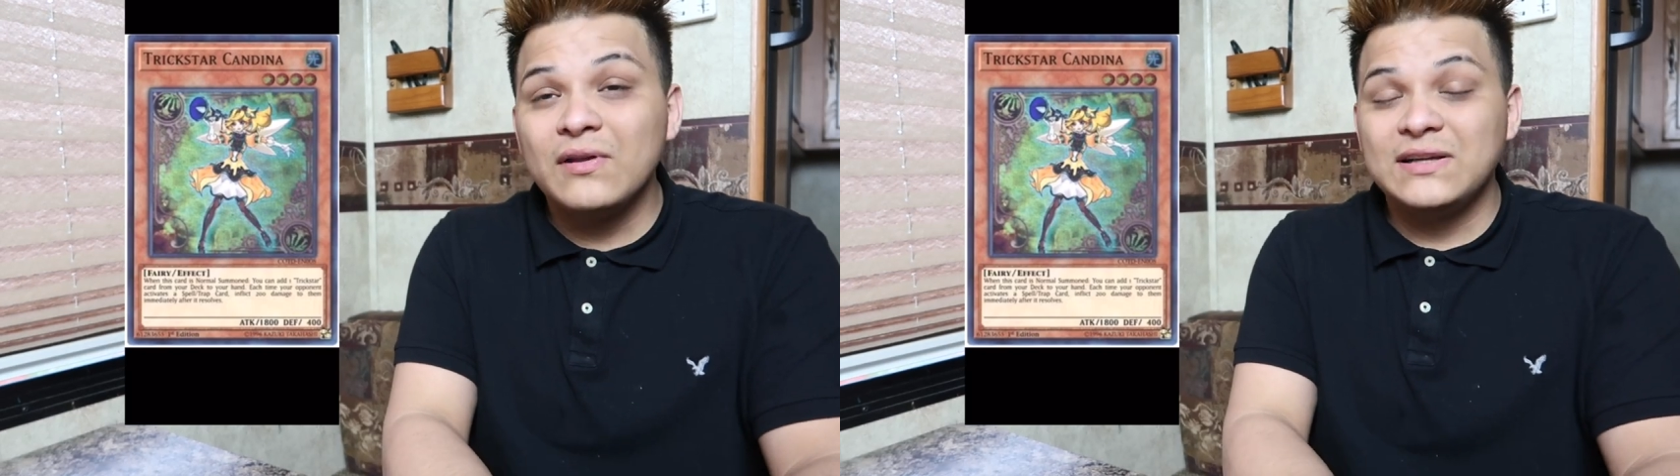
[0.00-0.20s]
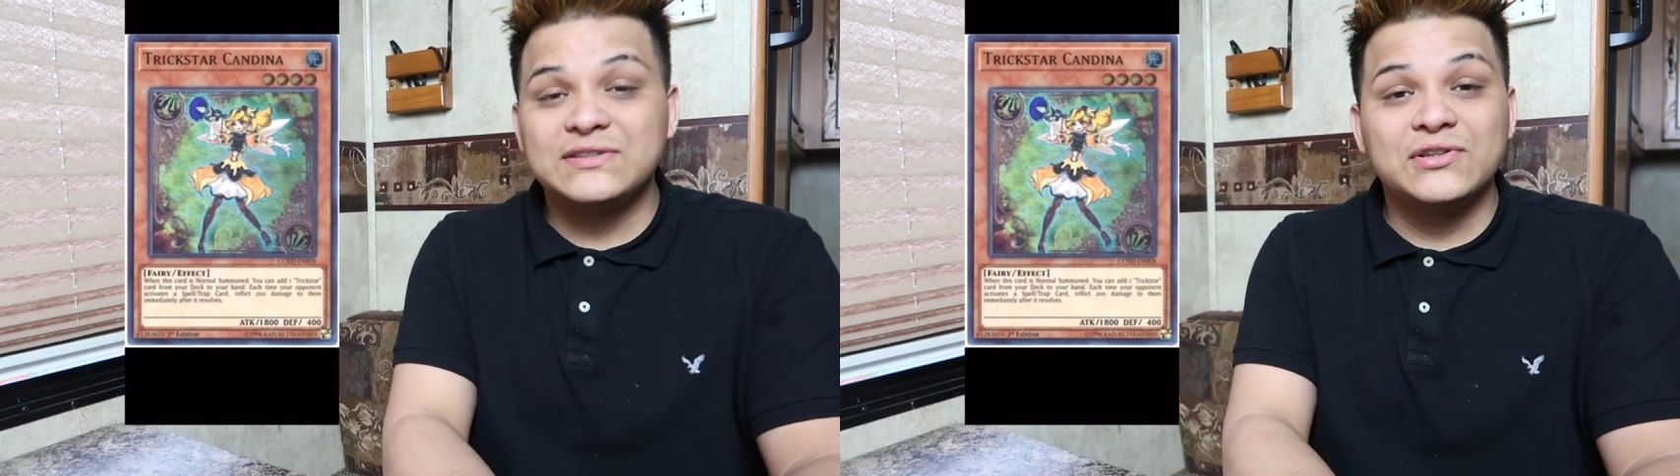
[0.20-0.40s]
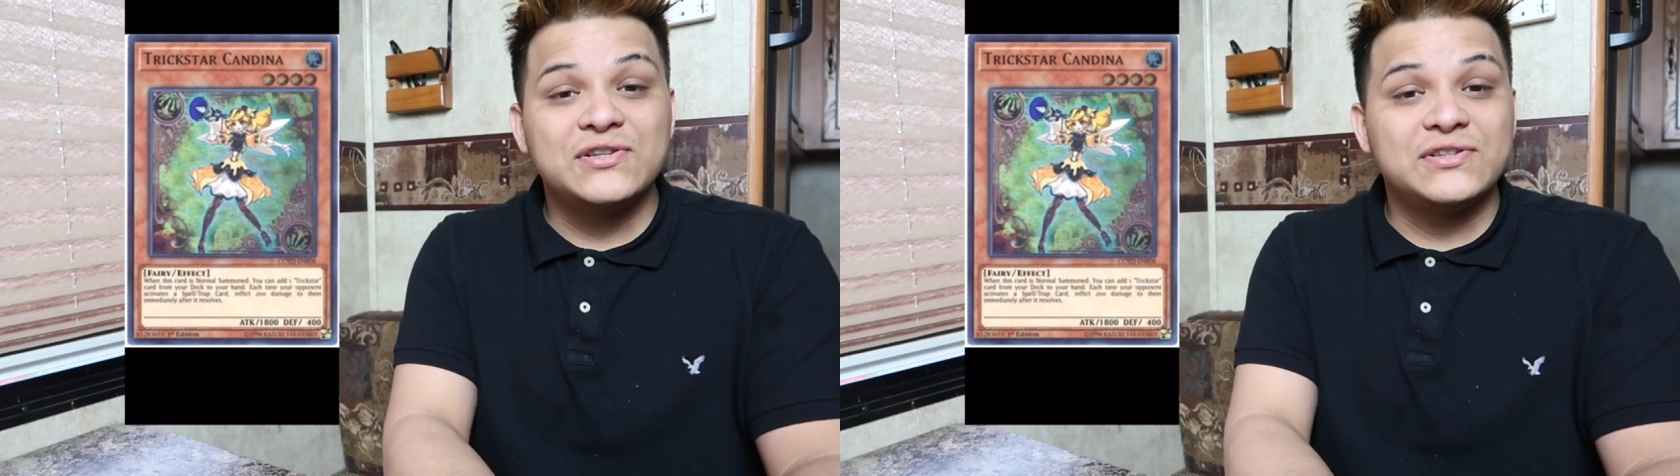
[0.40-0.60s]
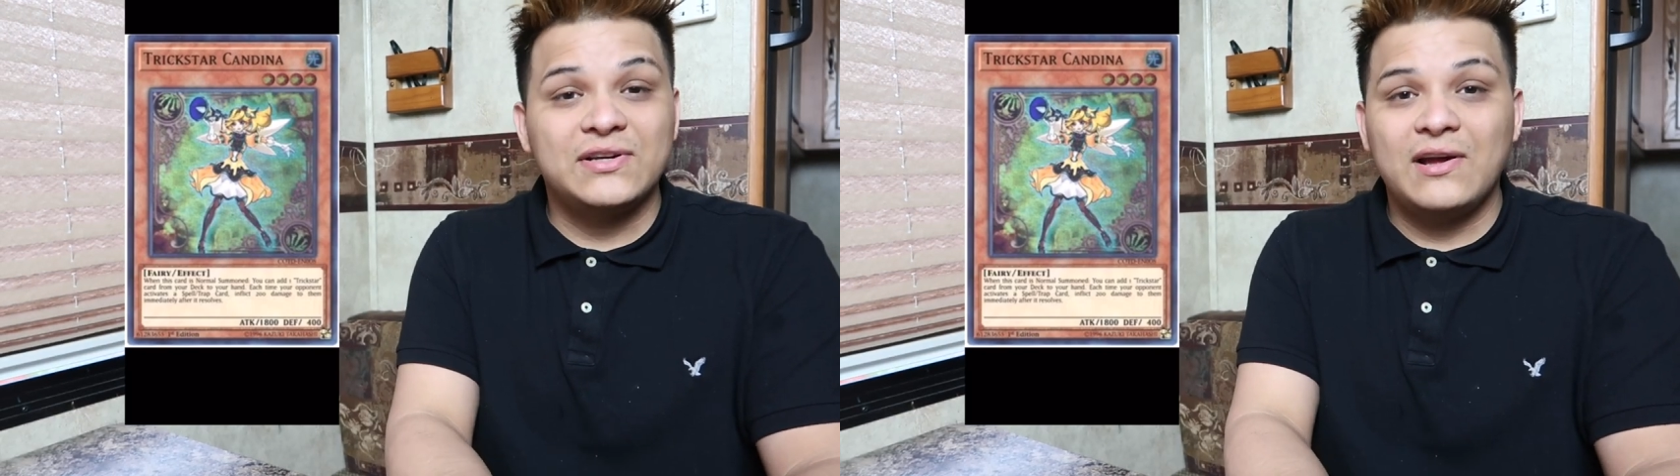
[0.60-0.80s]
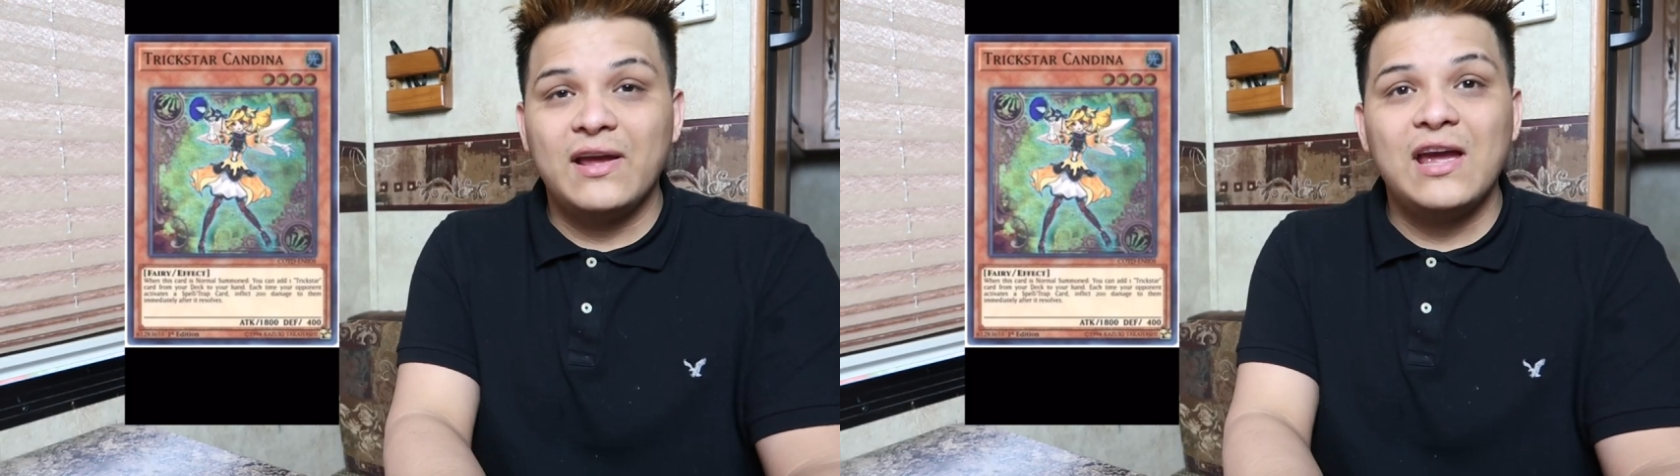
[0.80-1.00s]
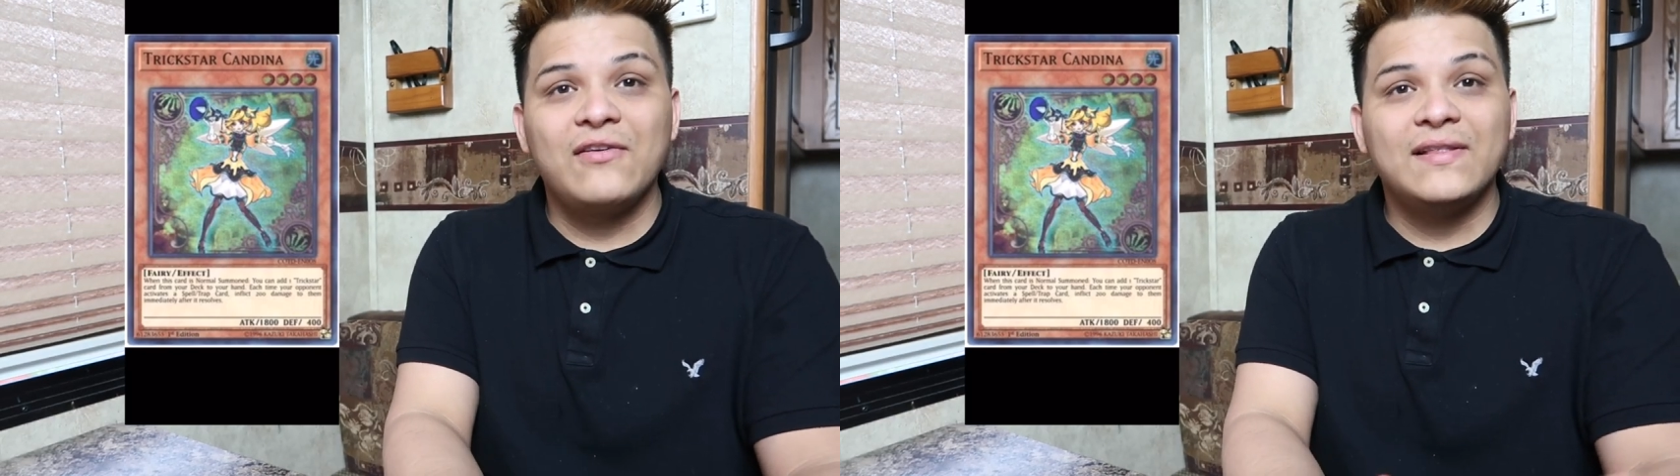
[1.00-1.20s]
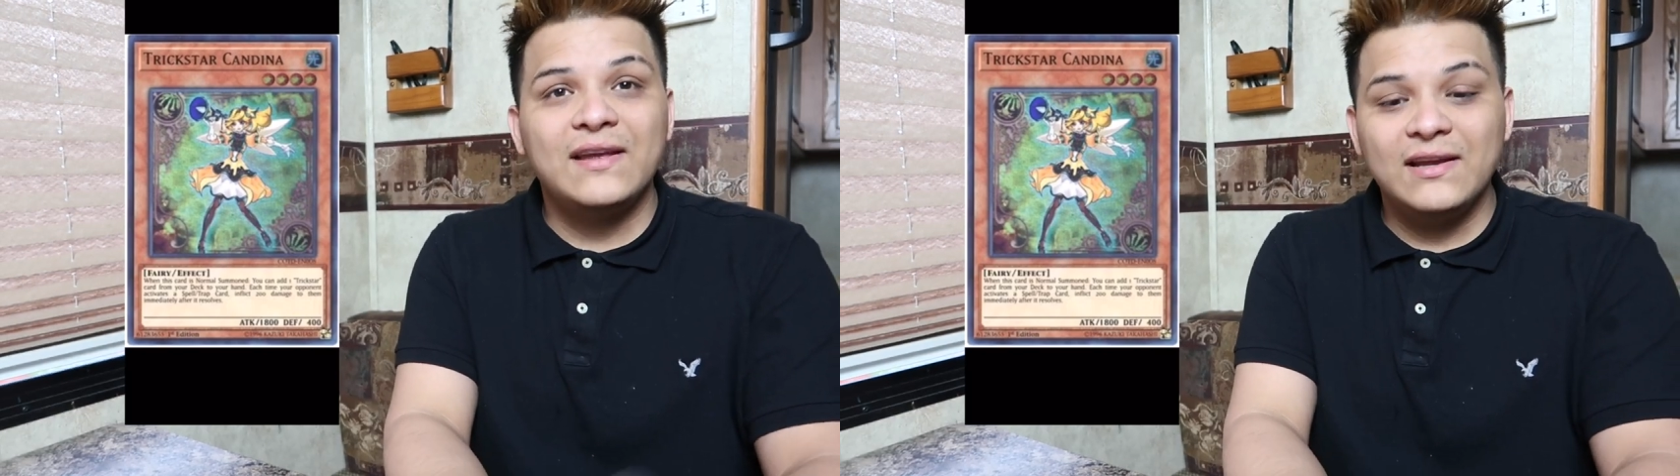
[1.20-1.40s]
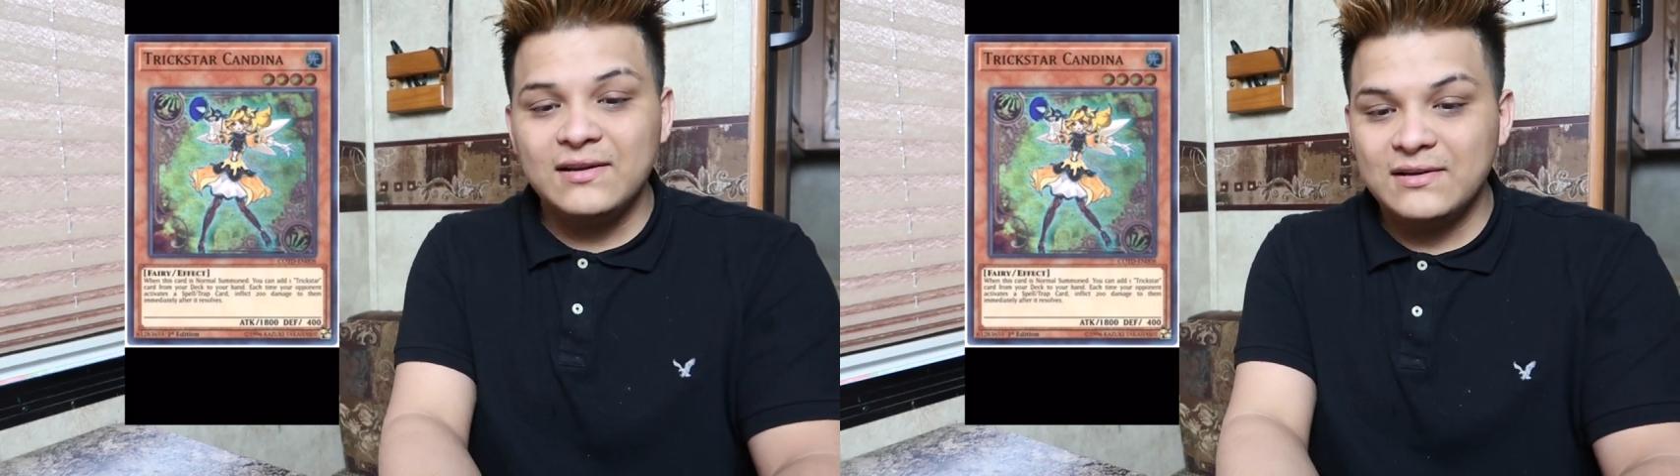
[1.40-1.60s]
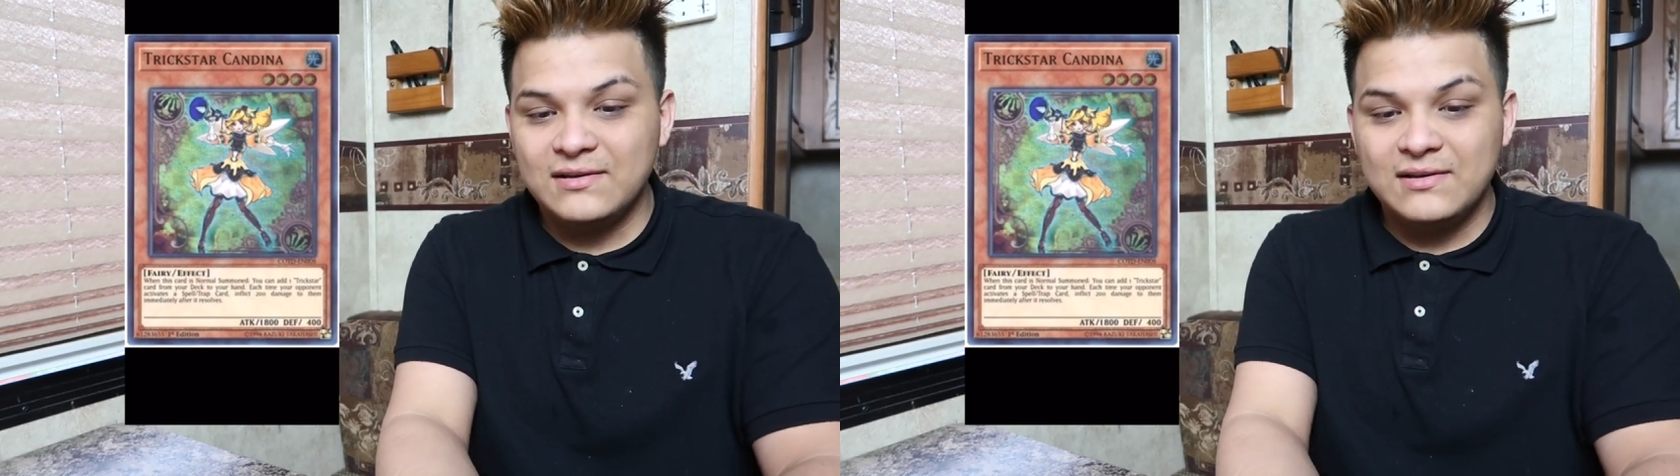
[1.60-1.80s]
they search everything.